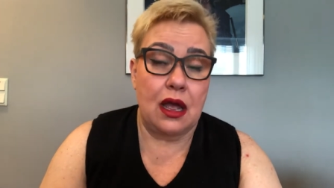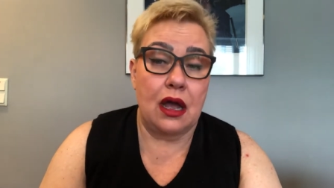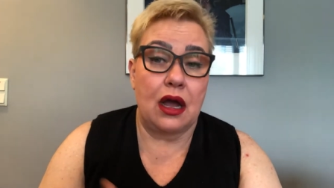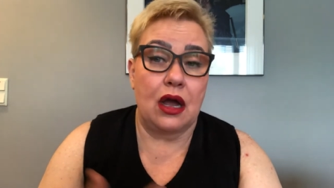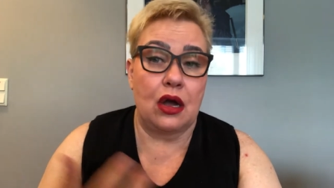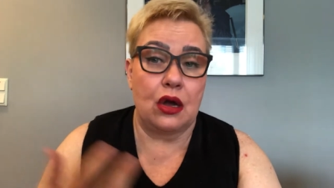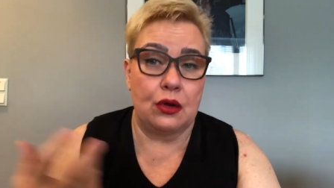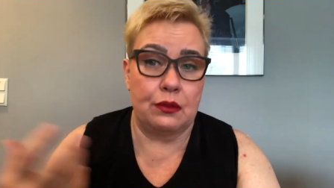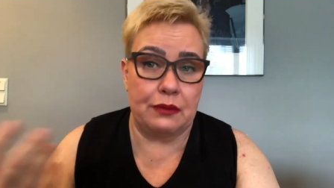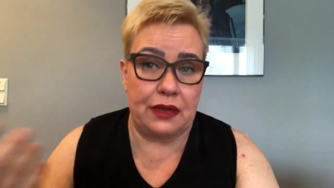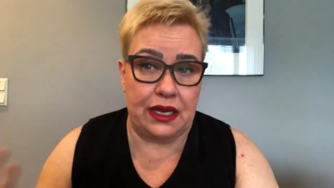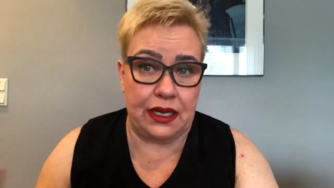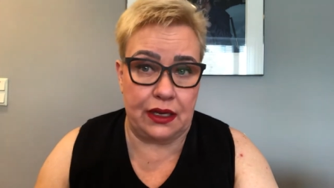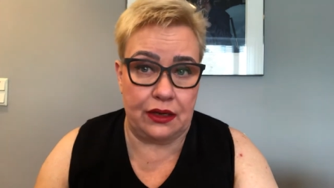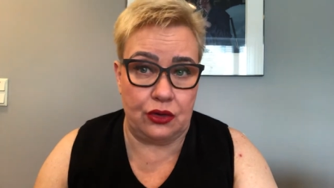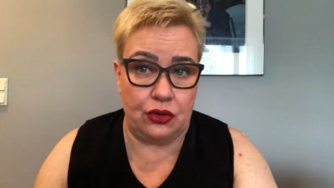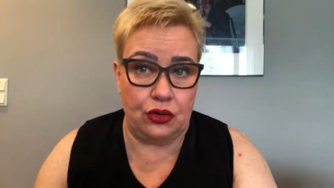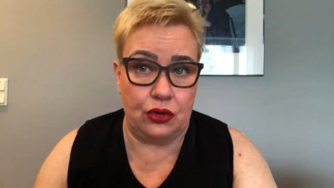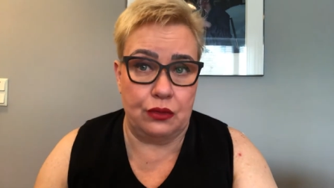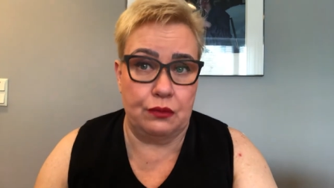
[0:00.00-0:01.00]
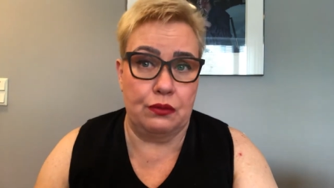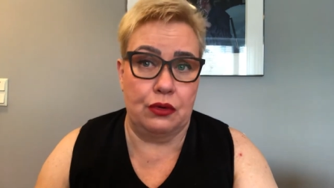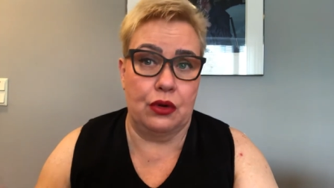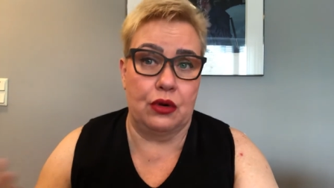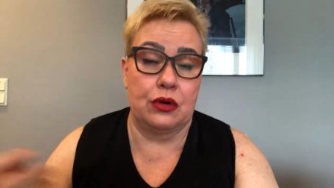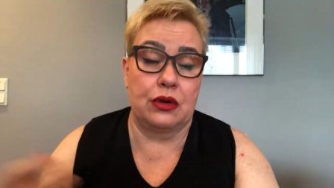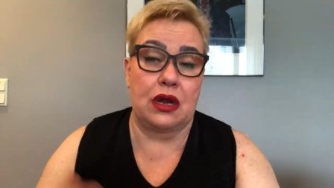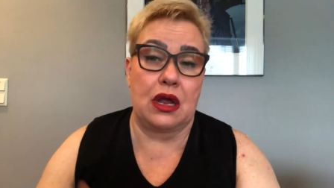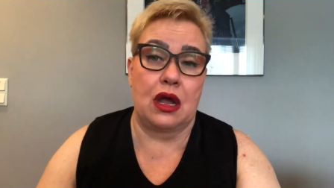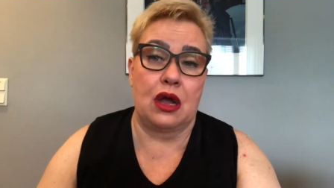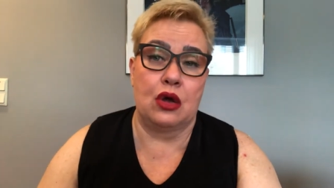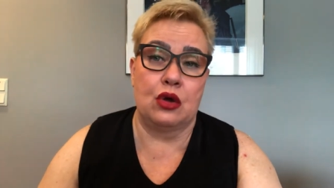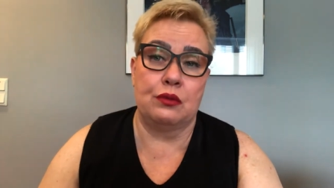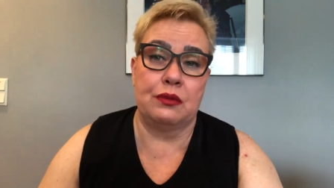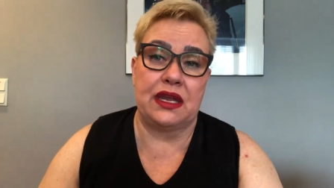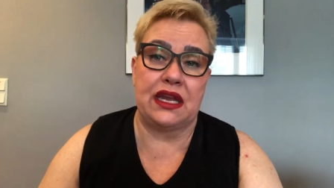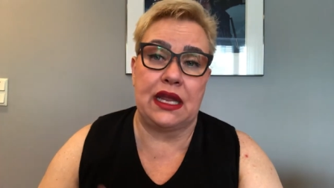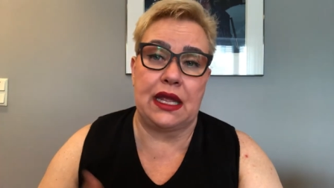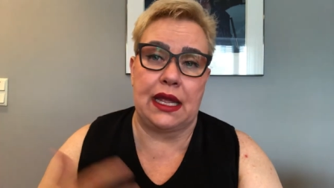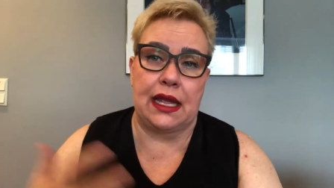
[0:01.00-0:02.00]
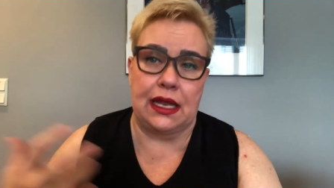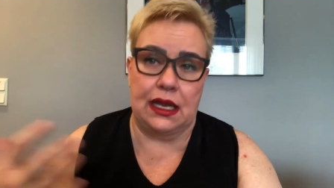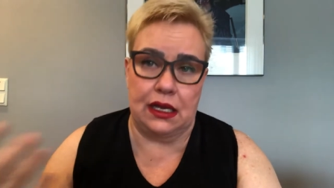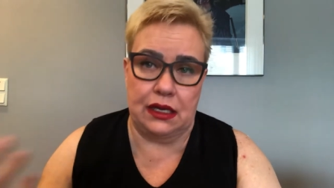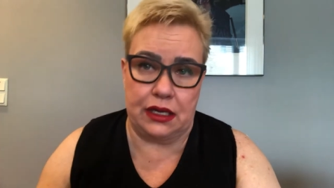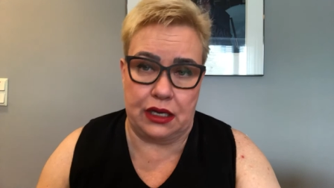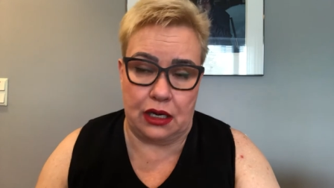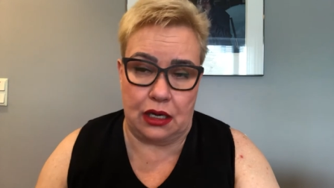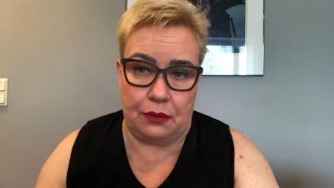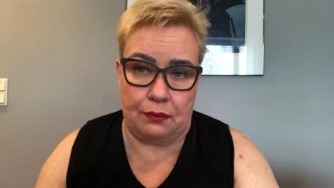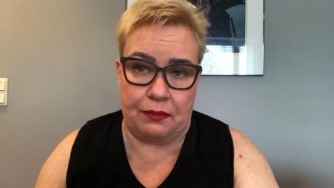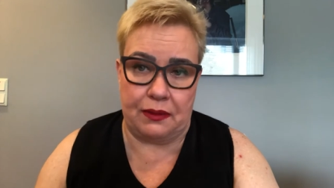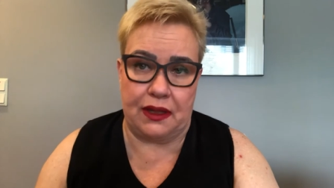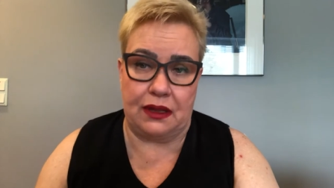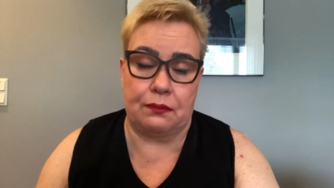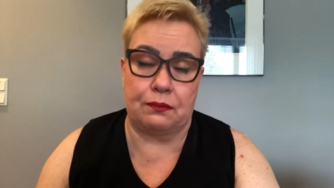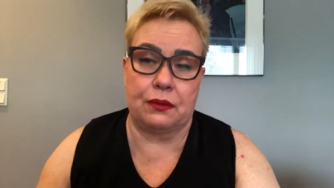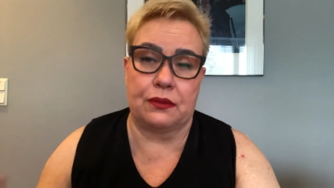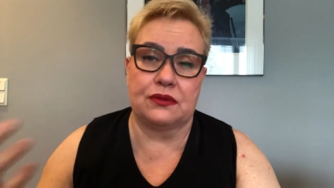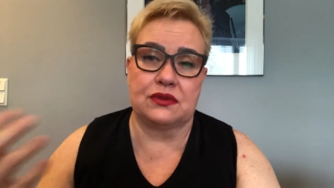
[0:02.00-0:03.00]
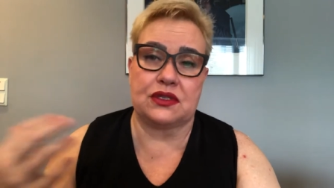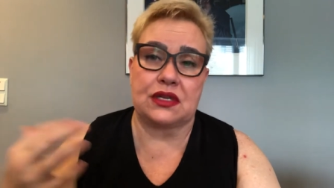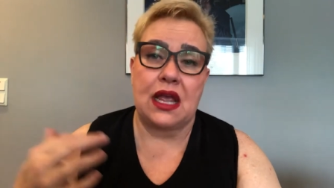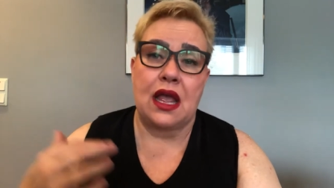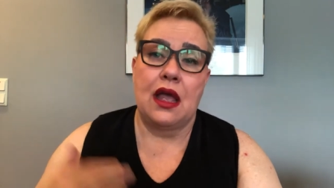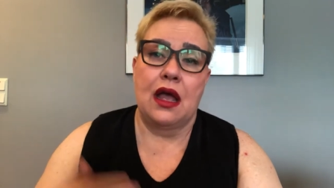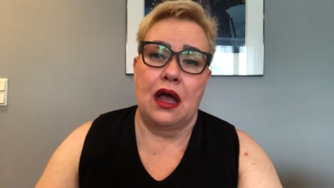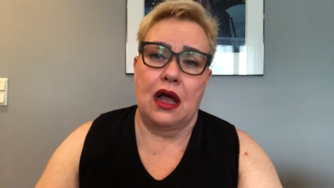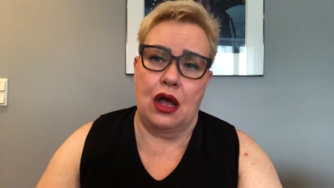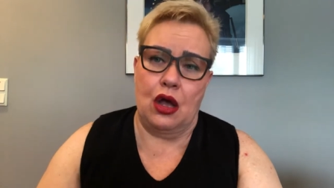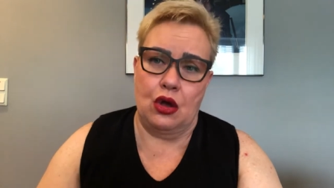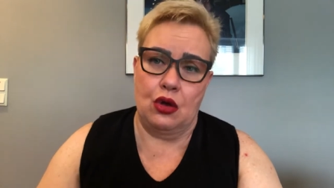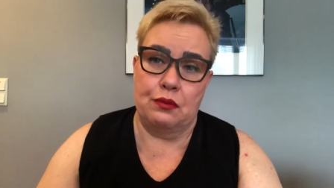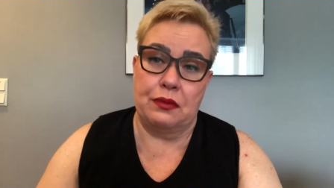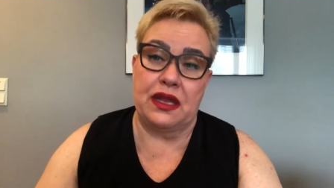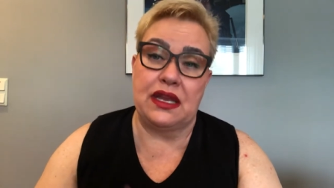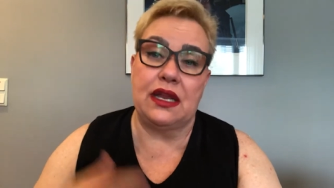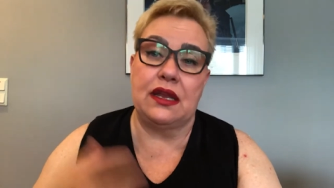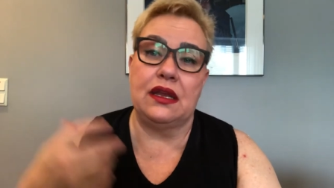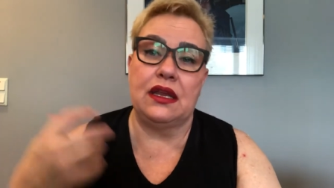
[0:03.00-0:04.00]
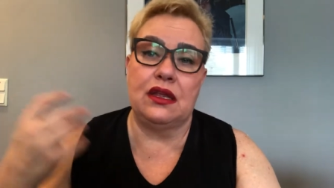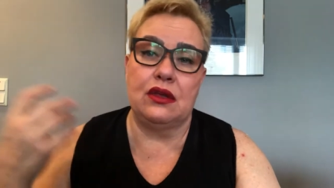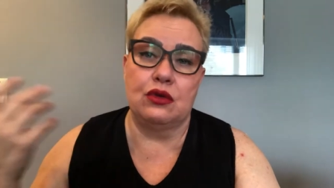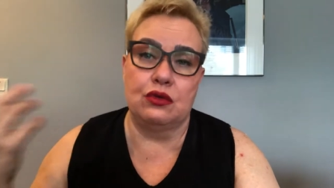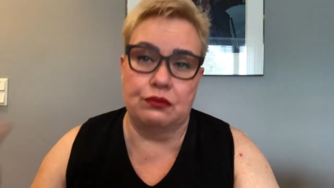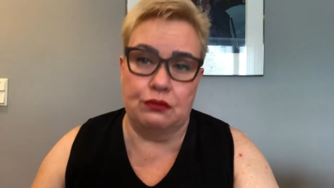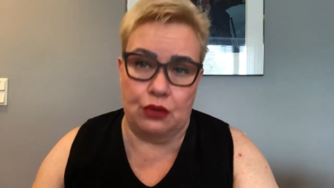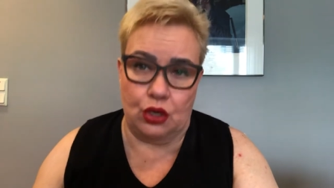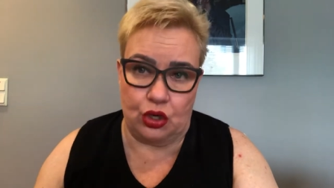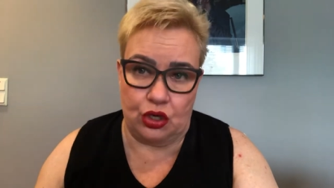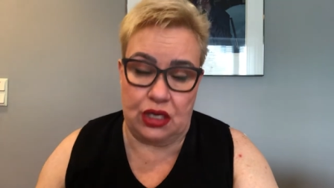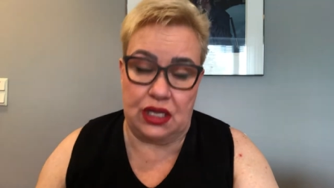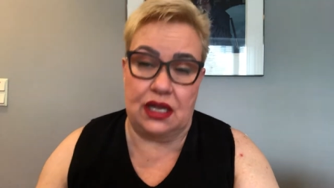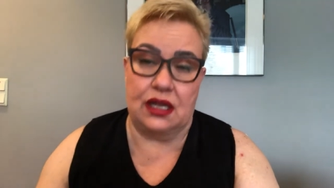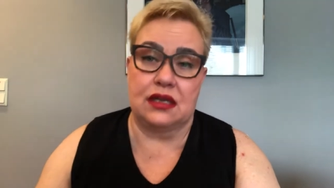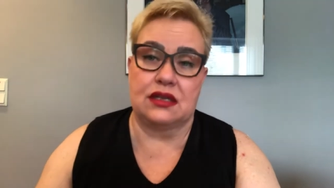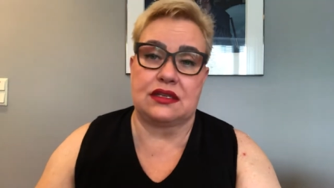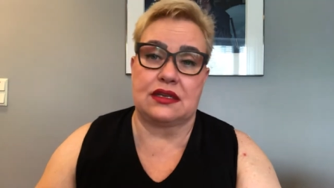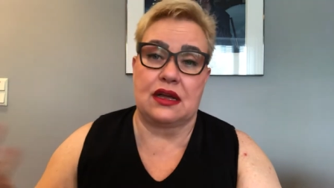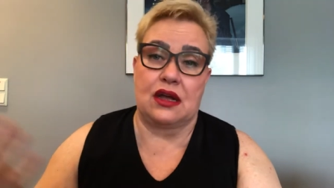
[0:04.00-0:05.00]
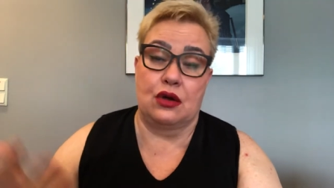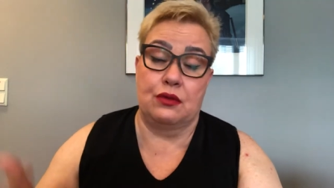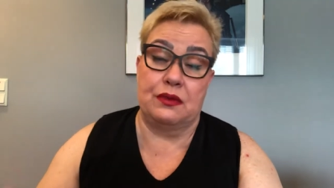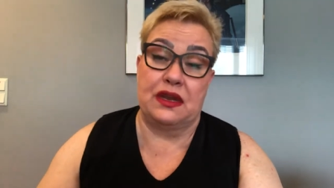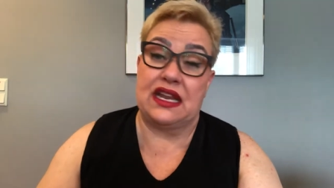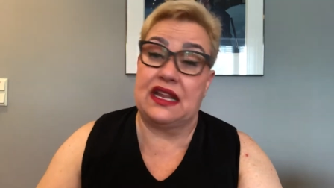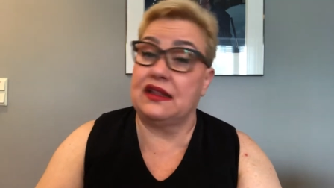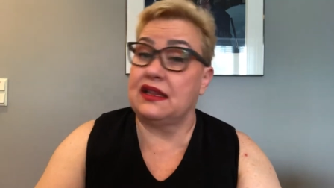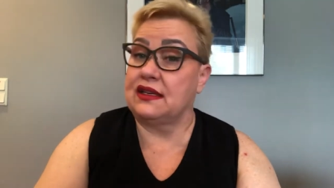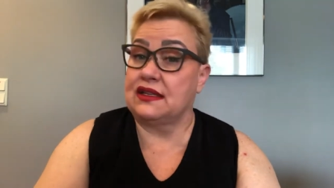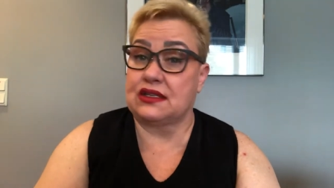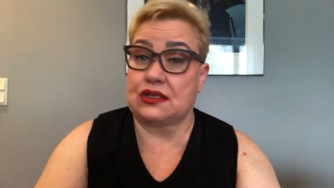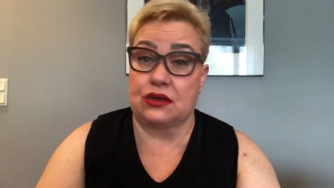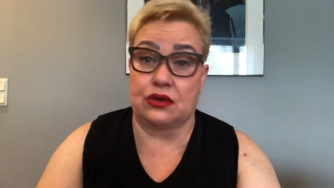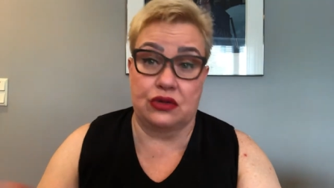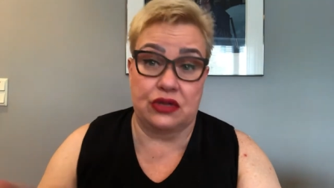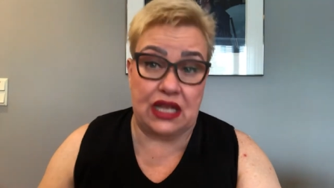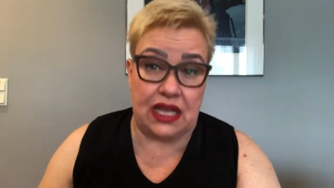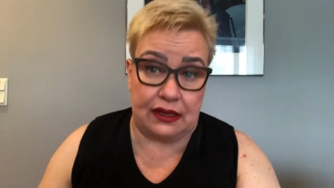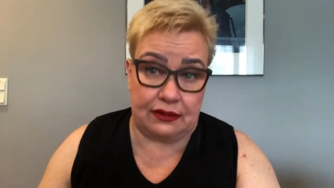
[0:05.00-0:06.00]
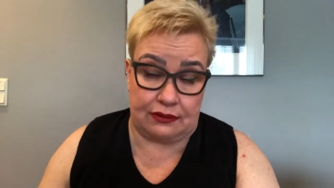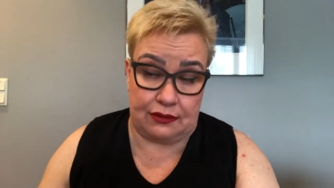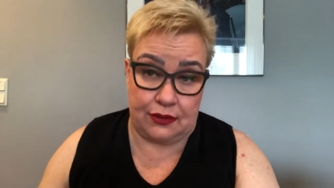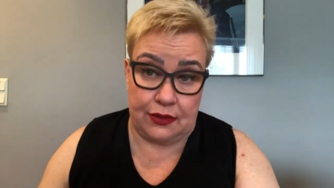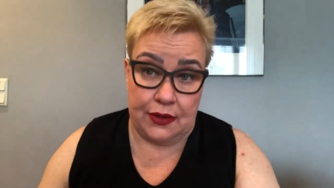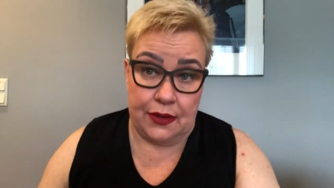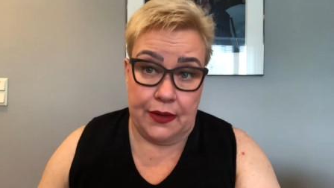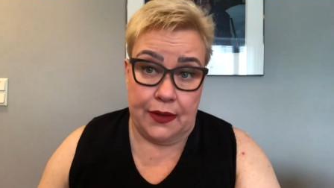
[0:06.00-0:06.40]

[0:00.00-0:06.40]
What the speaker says: How many newborn, how many elderly peoples, how many pneumonias, how many this or that